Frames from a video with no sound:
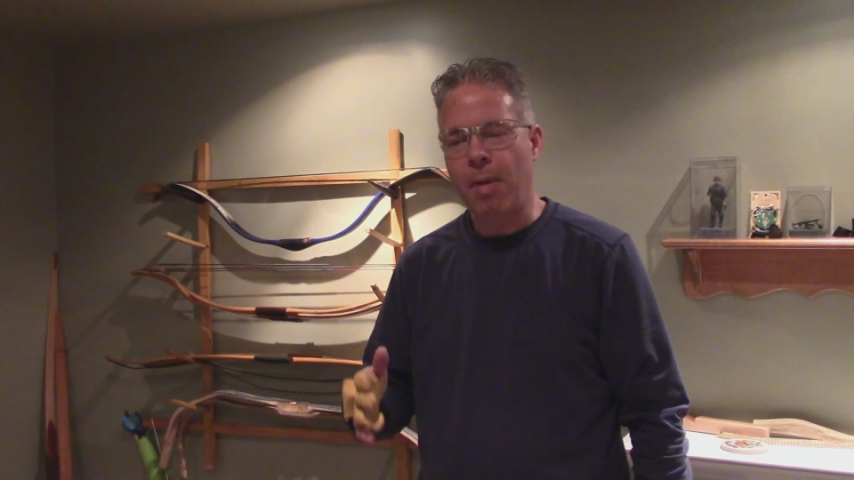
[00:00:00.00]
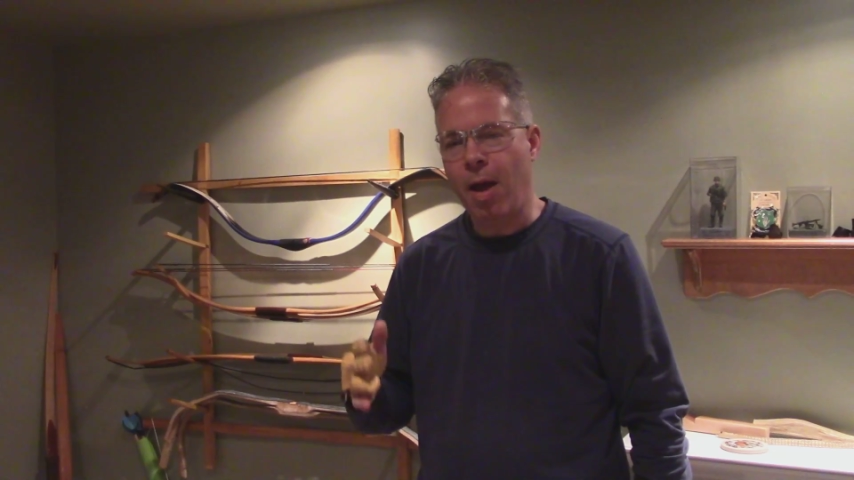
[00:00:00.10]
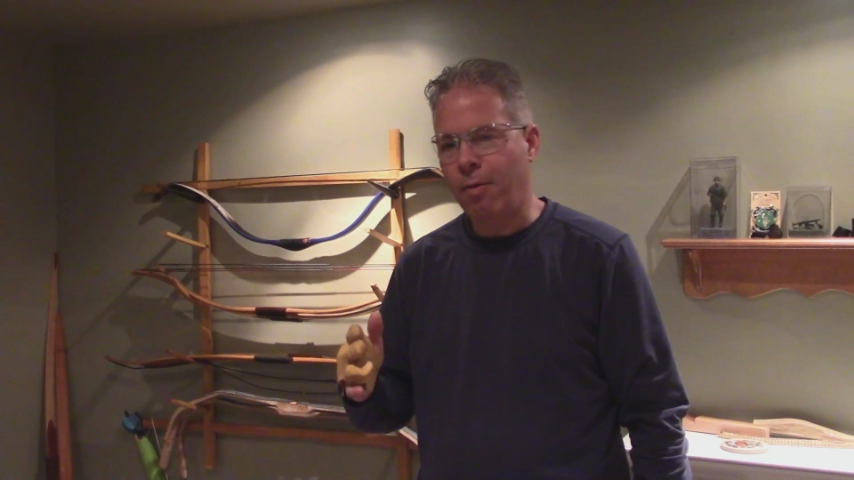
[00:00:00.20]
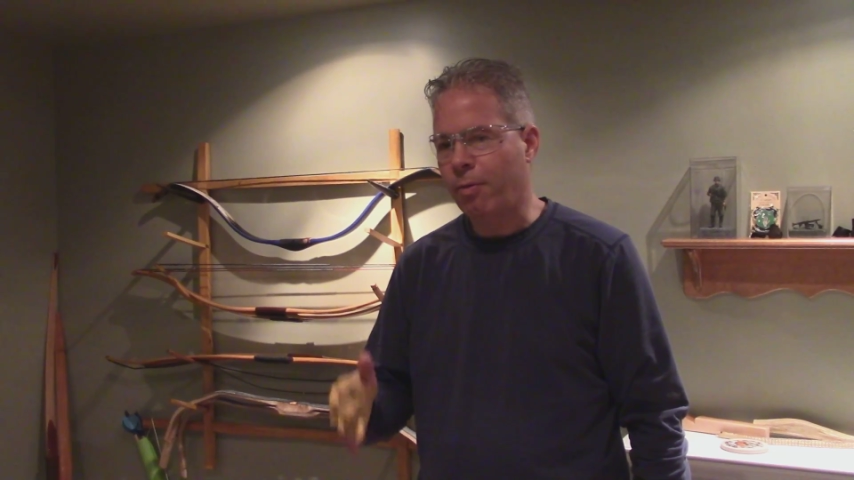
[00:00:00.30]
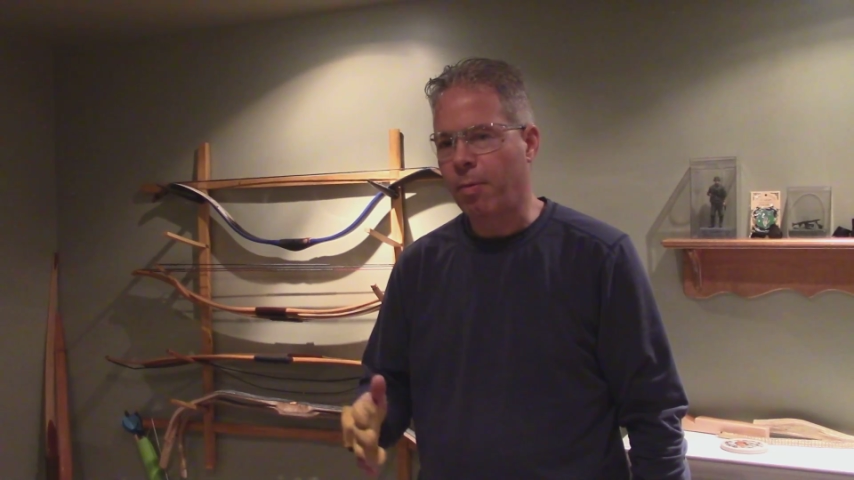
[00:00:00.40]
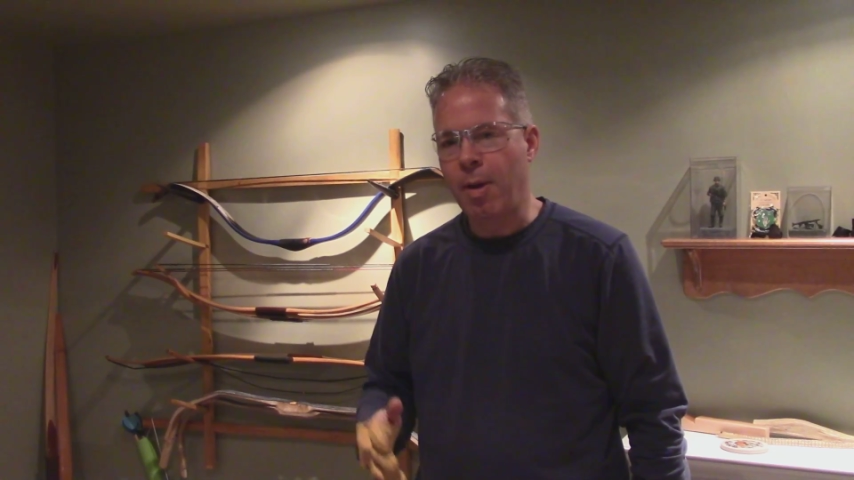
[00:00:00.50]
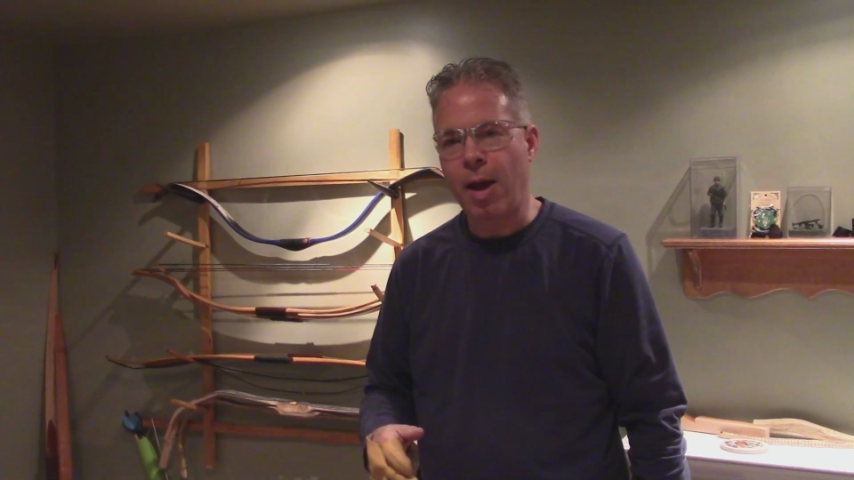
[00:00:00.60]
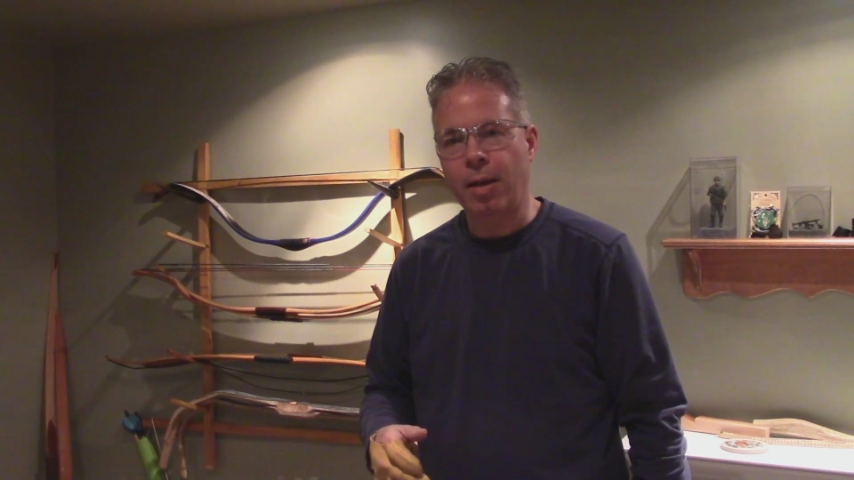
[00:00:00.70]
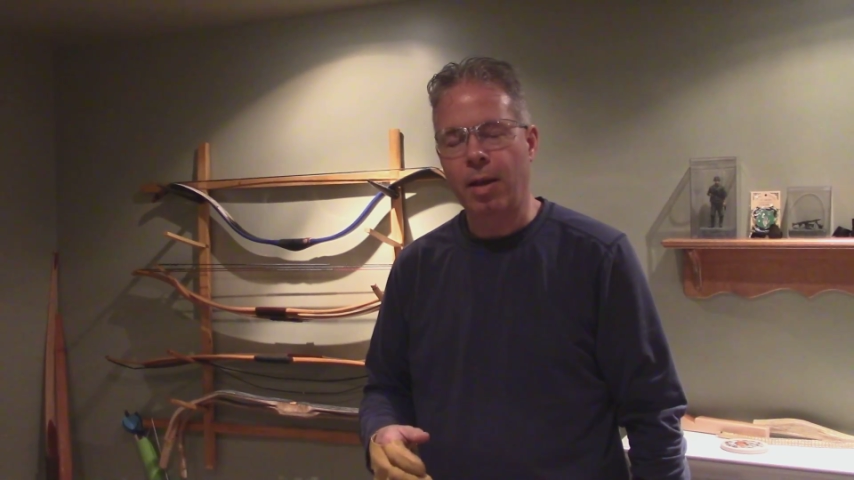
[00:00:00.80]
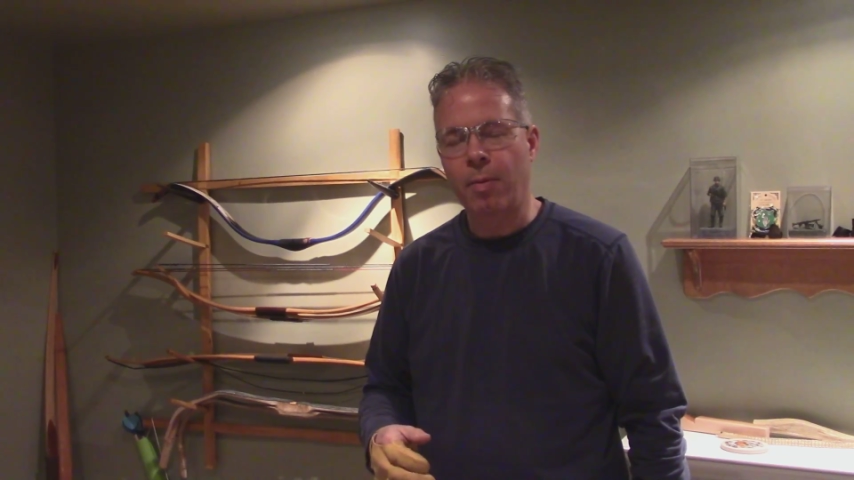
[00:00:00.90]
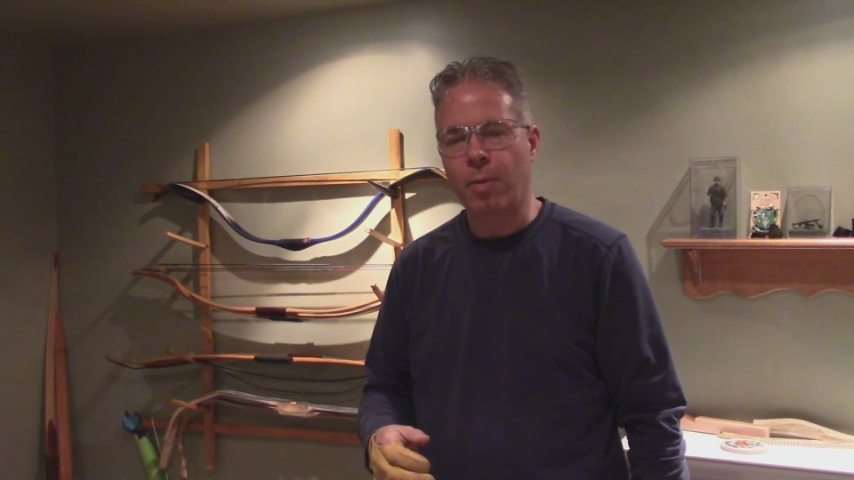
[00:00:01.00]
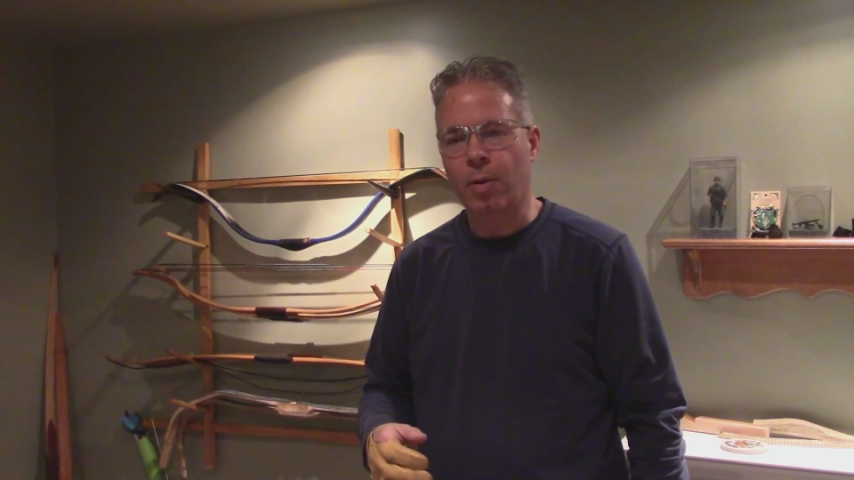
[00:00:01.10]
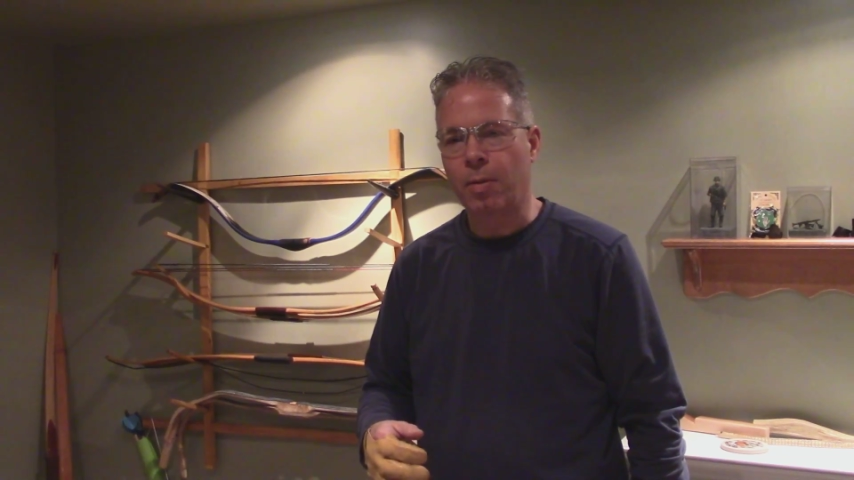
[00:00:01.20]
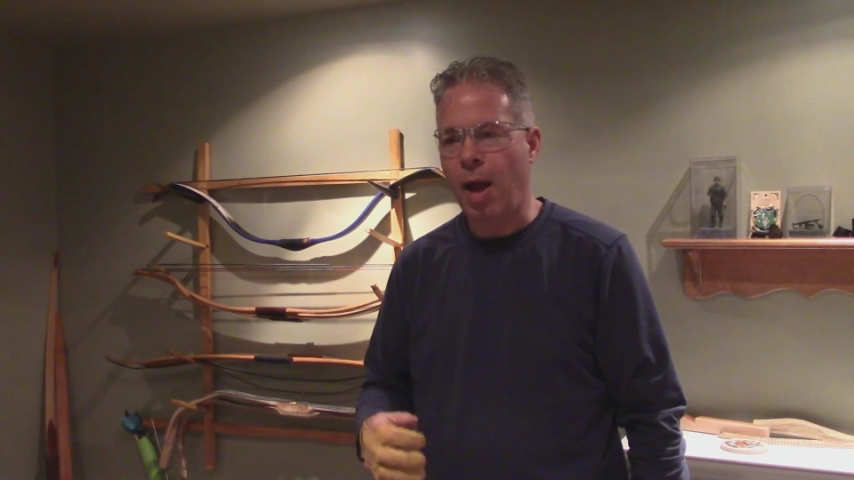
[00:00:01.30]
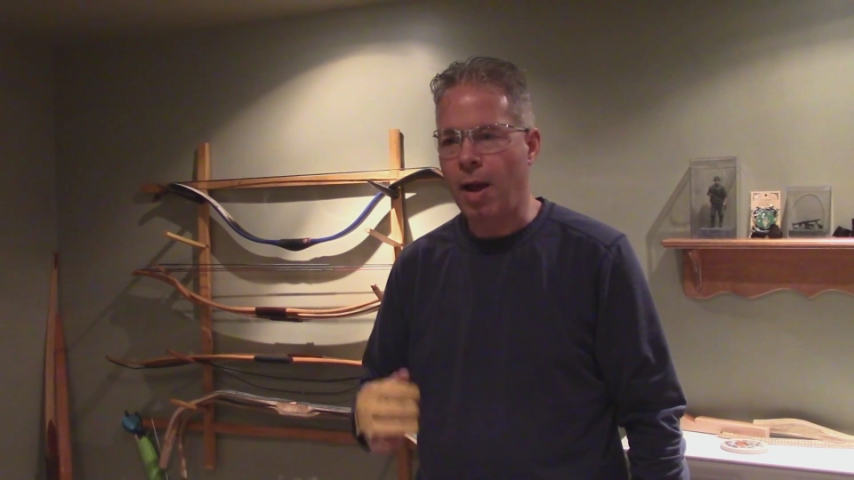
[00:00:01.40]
man for man, they were